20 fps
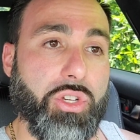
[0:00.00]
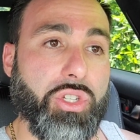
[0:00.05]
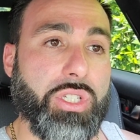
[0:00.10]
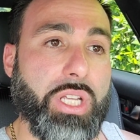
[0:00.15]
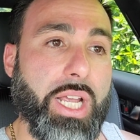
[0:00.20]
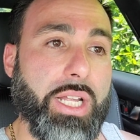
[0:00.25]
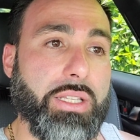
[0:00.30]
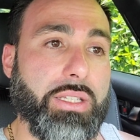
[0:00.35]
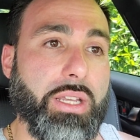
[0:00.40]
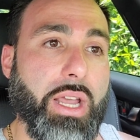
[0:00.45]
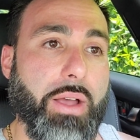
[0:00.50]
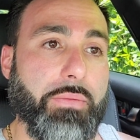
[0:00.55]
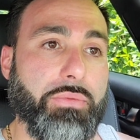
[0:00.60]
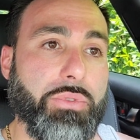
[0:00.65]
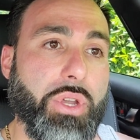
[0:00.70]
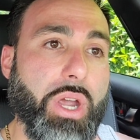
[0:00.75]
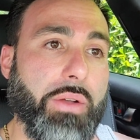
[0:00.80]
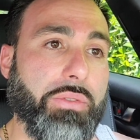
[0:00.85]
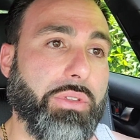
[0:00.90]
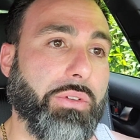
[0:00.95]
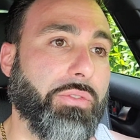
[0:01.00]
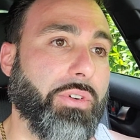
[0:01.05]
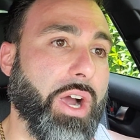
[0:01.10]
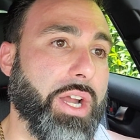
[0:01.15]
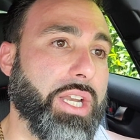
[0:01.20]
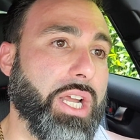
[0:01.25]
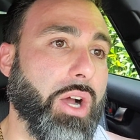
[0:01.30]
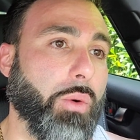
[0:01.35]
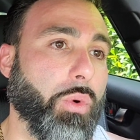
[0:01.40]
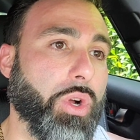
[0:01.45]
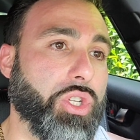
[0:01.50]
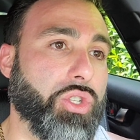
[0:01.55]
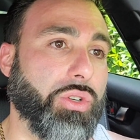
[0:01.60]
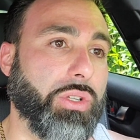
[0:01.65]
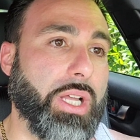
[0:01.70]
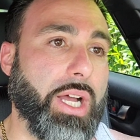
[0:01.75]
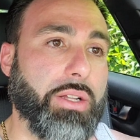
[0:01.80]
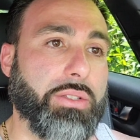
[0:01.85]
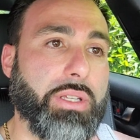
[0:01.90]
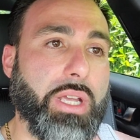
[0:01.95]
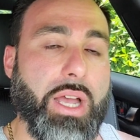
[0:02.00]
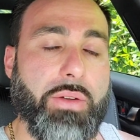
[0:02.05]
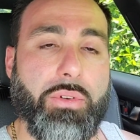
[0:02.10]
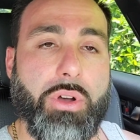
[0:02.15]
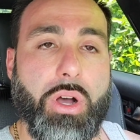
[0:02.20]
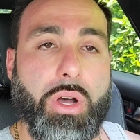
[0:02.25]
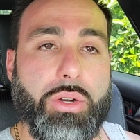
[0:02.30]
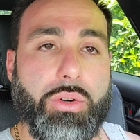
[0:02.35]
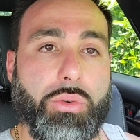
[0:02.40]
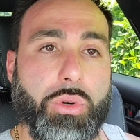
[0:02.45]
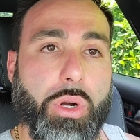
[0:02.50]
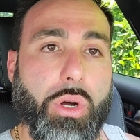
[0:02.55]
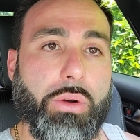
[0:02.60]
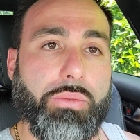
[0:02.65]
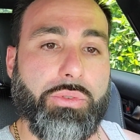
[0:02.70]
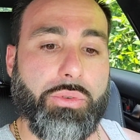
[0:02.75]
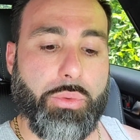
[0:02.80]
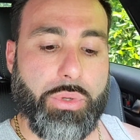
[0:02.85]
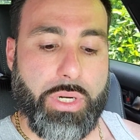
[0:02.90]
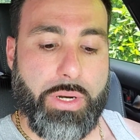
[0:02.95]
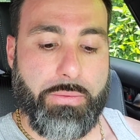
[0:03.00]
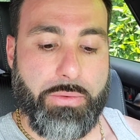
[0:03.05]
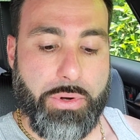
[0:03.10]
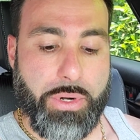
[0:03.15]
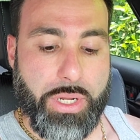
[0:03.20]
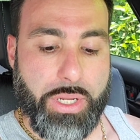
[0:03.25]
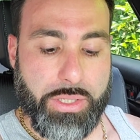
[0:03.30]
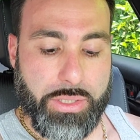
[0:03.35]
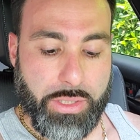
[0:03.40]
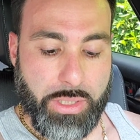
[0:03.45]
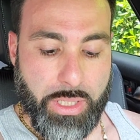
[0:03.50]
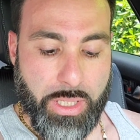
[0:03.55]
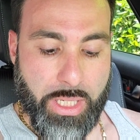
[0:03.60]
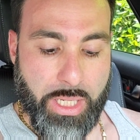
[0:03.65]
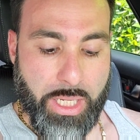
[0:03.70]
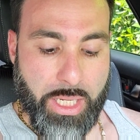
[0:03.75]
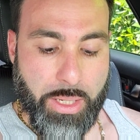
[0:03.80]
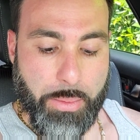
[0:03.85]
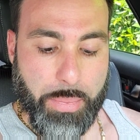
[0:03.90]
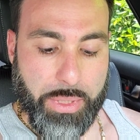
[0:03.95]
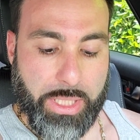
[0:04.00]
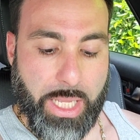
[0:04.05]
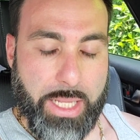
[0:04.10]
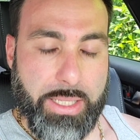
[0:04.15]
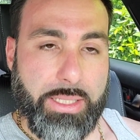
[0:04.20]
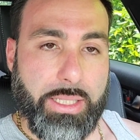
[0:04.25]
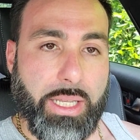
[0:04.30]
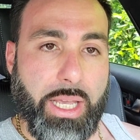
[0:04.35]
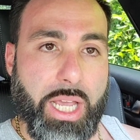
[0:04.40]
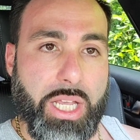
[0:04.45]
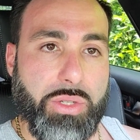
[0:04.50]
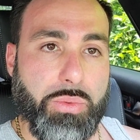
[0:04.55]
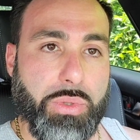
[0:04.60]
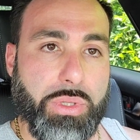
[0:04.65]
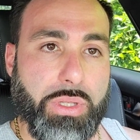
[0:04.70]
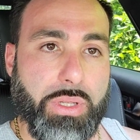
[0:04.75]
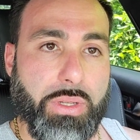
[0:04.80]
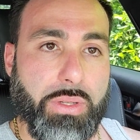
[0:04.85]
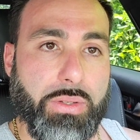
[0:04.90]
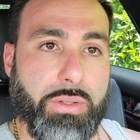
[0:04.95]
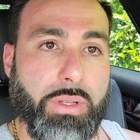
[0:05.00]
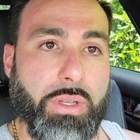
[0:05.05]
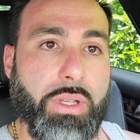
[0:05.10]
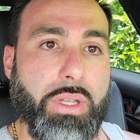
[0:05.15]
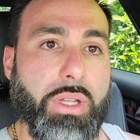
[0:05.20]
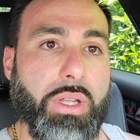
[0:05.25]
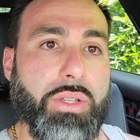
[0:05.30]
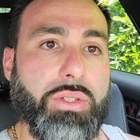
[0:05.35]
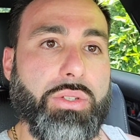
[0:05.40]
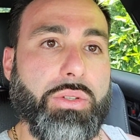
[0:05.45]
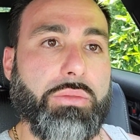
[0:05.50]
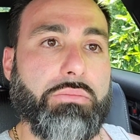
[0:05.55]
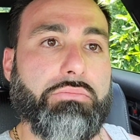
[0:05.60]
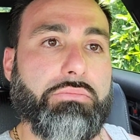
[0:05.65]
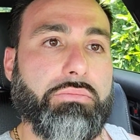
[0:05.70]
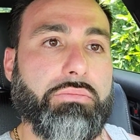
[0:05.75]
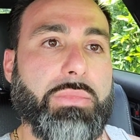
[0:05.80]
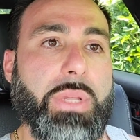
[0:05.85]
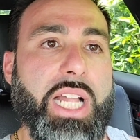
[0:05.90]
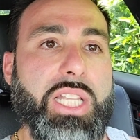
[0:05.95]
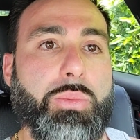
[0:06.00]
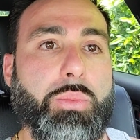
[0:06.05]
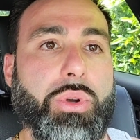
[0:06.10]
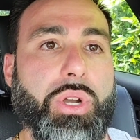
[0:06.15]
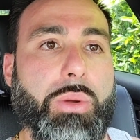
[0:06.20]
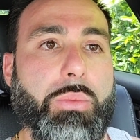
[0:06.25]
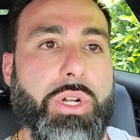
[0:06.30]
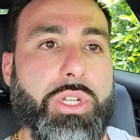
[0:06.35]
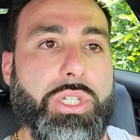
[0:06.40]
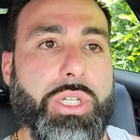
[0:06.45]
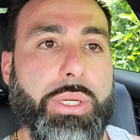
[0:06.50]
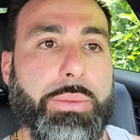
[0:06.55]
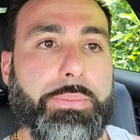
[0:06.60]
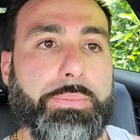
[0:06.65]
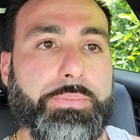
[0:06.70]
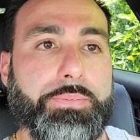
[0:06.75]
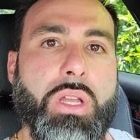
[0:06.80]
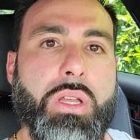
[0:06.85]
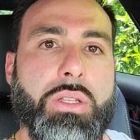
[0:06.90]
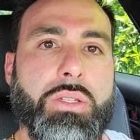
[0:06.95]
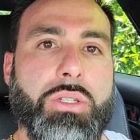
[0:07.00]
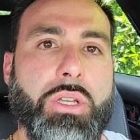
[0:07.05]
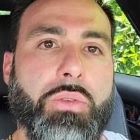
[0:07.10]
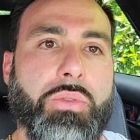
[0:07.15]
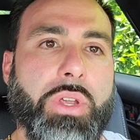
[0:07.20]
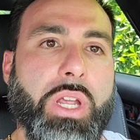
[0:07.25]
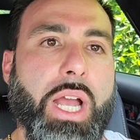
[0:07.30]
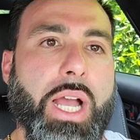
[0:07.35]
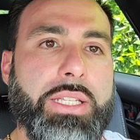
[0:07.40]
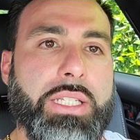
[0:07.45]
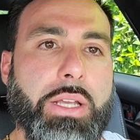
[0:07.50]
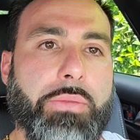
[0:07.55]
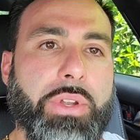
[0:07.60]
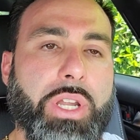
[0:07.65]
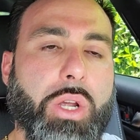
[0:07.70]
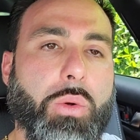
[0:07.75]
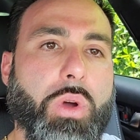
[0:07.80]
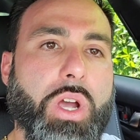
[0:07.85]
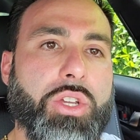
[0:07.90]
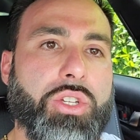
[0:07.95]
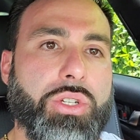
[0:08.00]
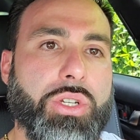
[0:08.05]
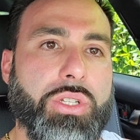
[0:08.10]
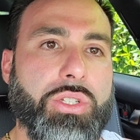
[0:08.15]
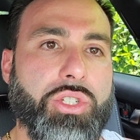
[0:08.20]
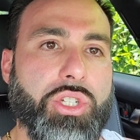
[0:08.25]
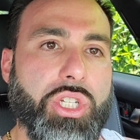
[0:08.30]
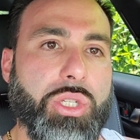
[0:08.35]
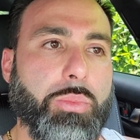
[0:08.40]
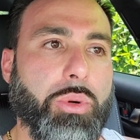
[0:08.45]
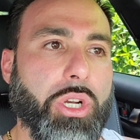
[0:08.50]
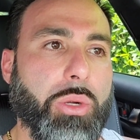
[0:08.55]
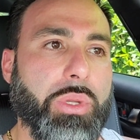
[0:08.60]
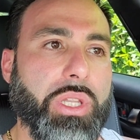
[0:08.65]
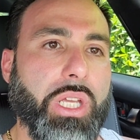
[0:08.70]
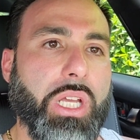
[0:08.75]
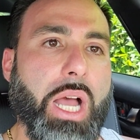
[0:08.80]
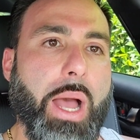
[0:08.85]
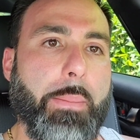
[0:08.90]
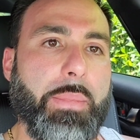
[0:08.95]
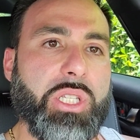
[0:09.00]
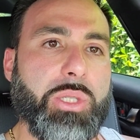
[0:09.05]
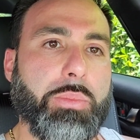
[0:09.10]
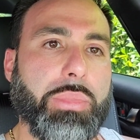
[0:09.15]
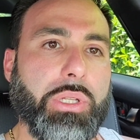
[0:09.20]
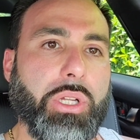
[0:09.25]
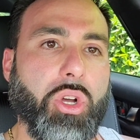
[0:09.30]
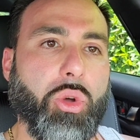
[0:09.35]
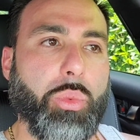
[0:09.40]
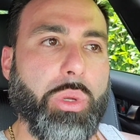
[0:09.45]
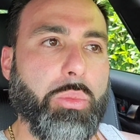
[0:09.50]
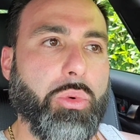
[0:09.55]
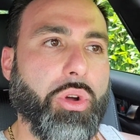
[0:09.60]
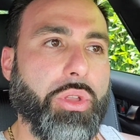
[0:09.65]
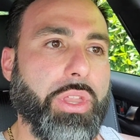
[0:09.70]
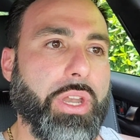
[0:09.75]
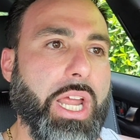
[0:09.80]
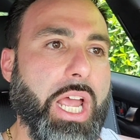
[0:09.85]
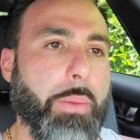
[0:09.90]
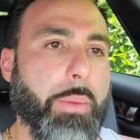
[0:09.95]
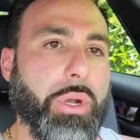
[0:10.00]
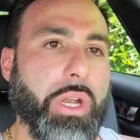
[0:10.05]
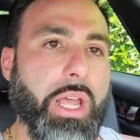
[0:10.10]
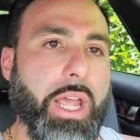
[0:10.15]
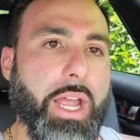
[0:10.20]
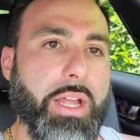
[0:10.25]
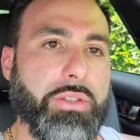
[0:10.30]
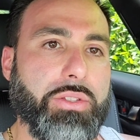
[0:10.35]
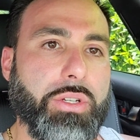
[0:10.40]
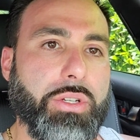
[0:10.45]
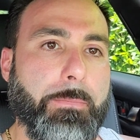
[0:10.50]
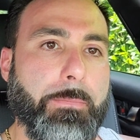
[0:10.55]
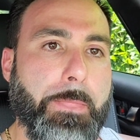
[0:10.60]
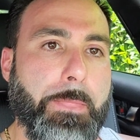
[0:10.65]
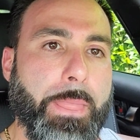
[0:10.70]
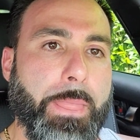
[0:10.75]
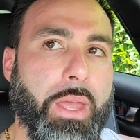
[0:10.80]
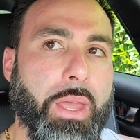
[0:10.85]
Other states, you have to find out what you're allowed to have on or off or whatever it is, but that's the case with this. So that's pretty much it. So if you guys have any questions, just put them in the comments below. I'll be more than happy to answer.